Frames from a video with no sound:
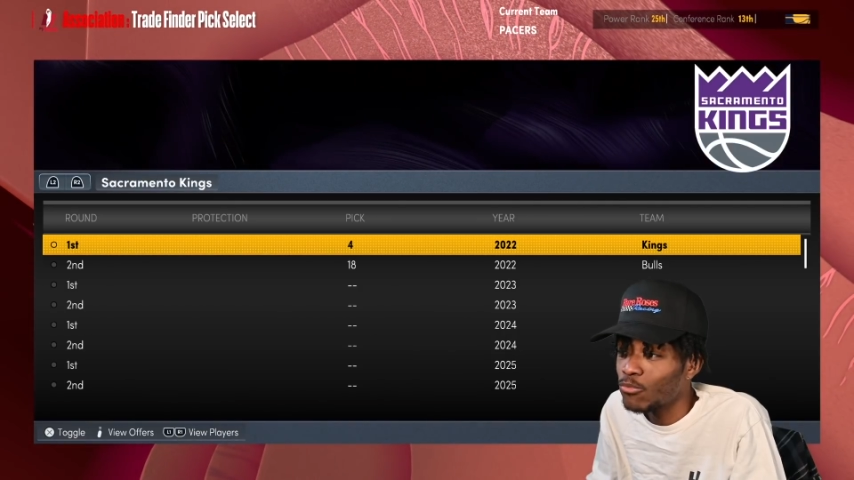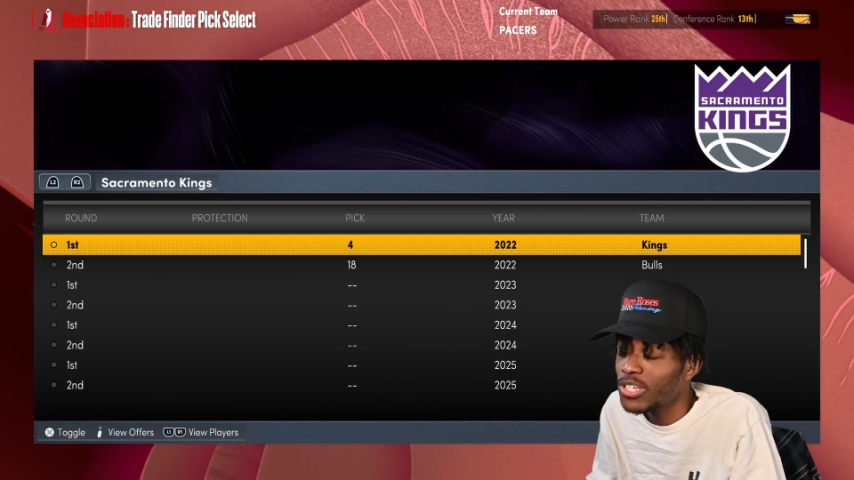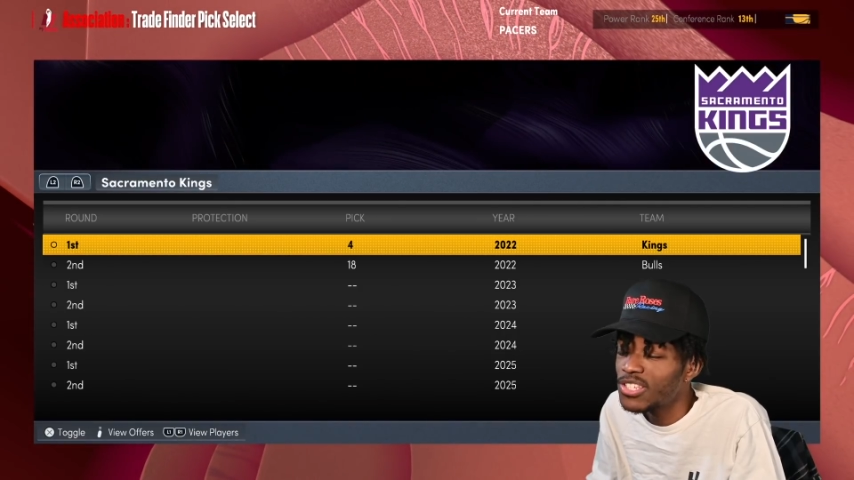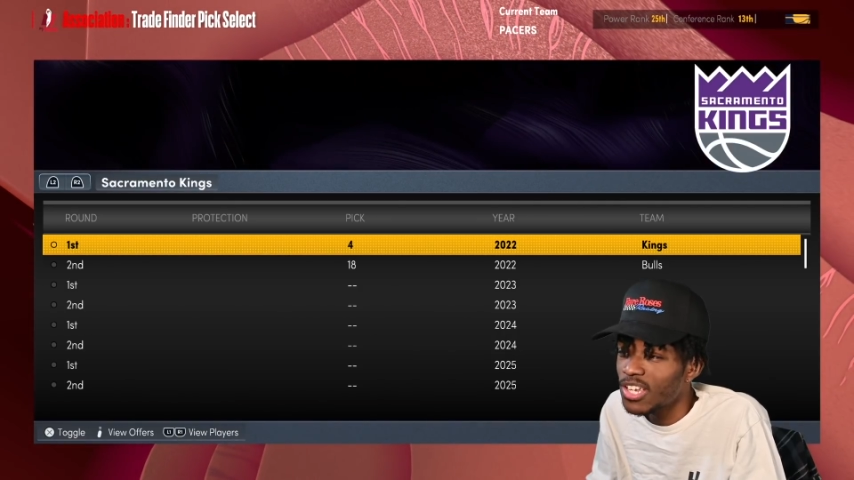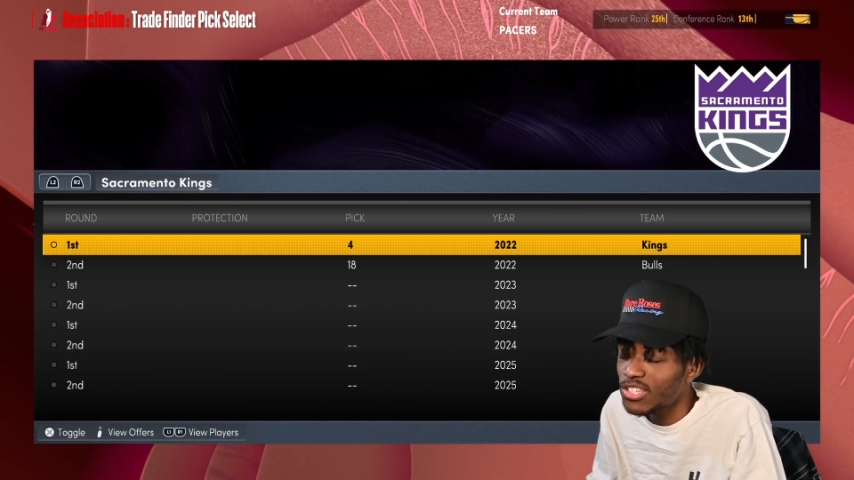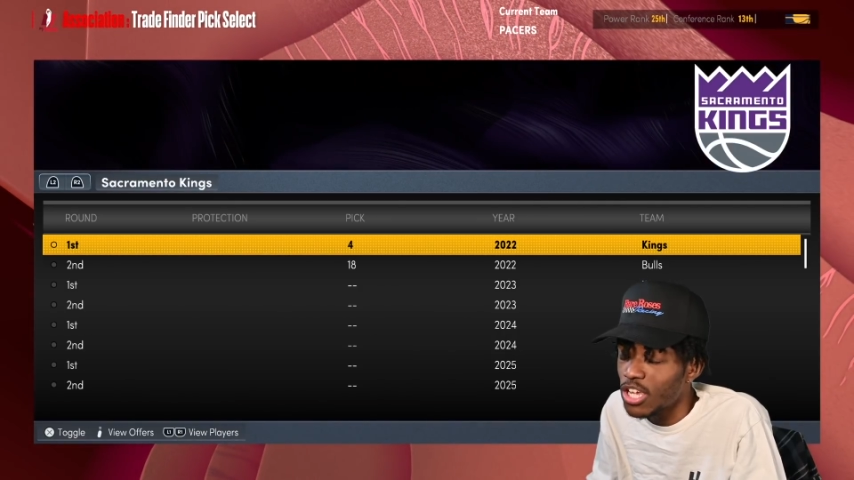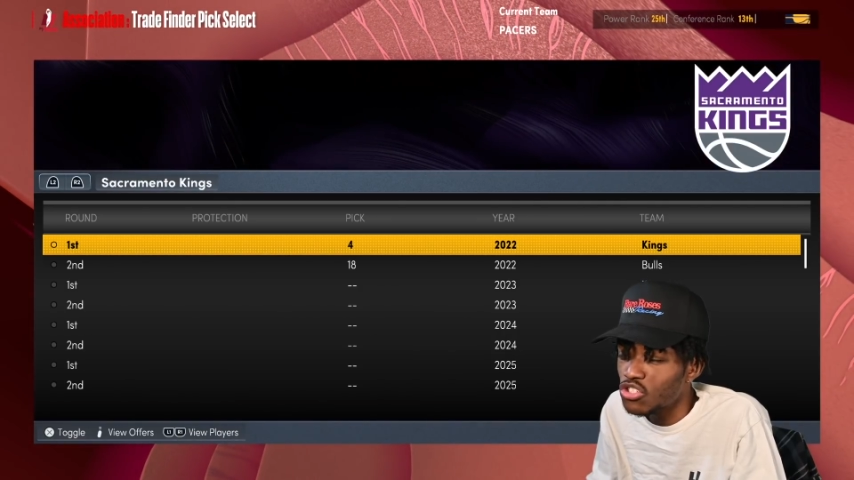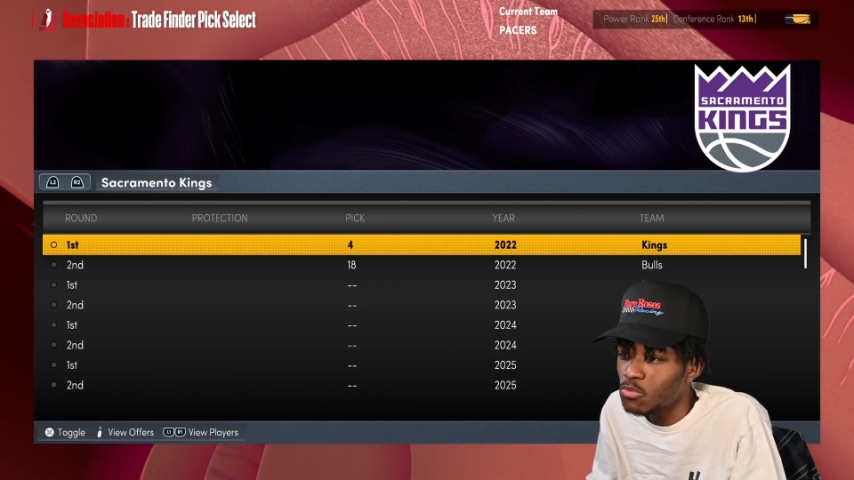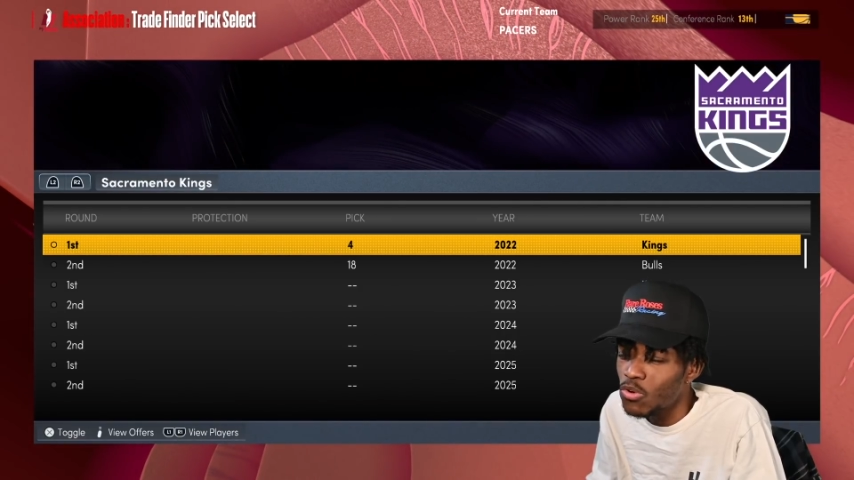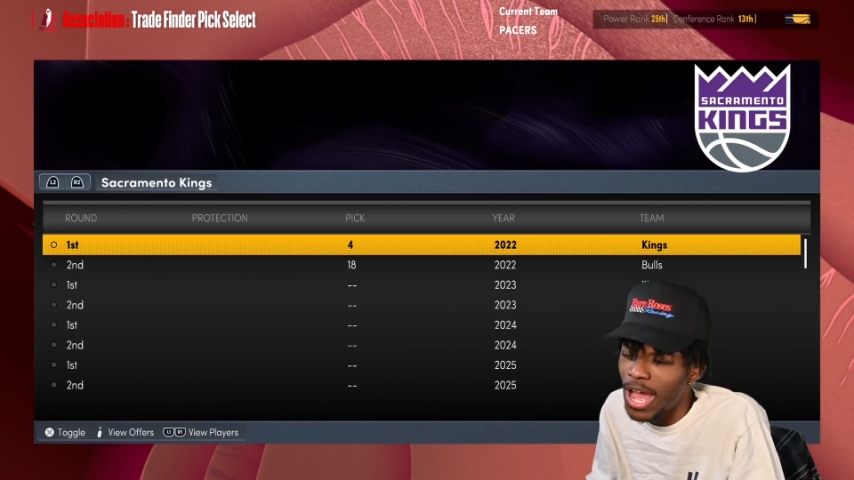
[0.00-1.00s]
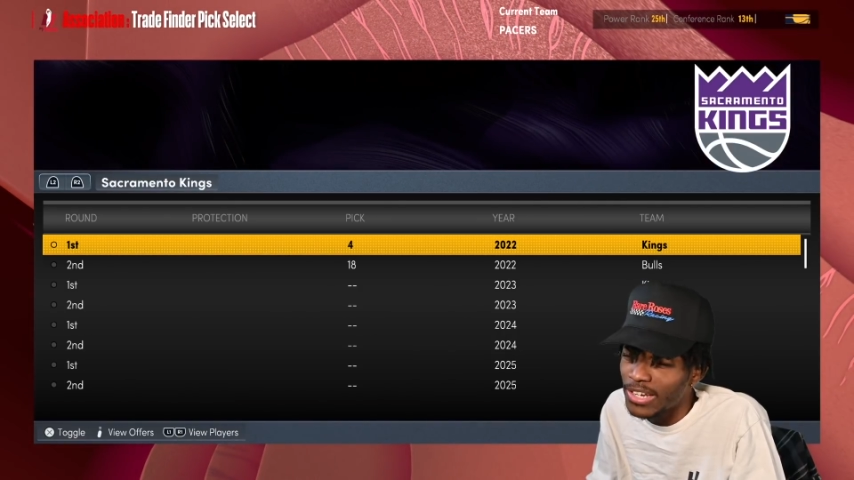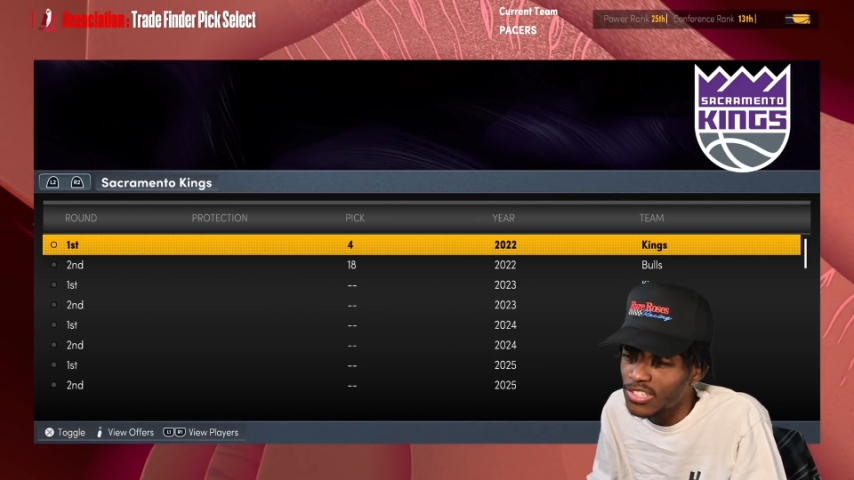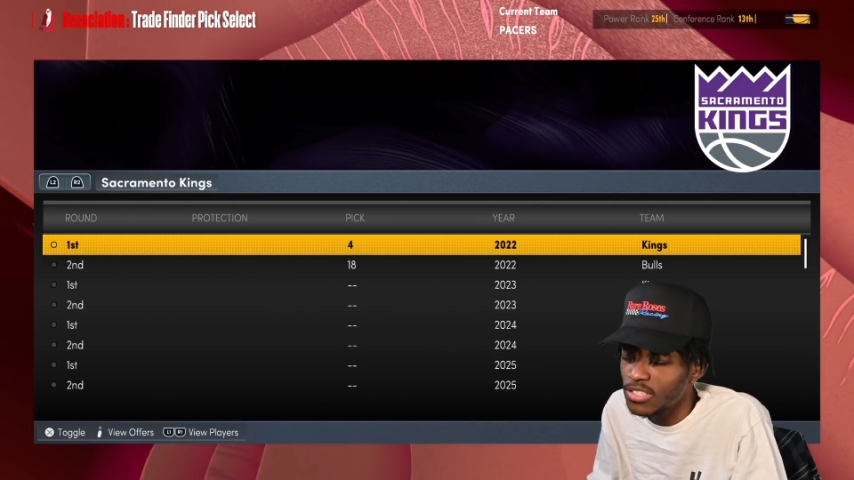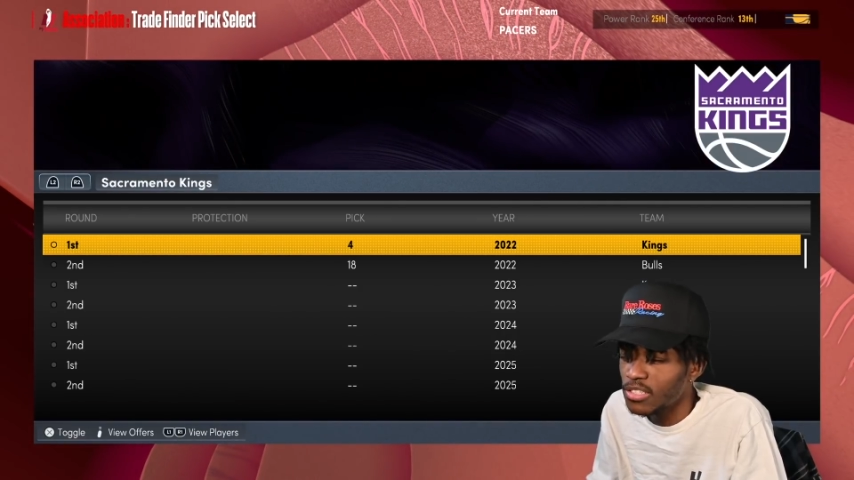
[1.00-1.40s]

Reese is untouchable, honestly.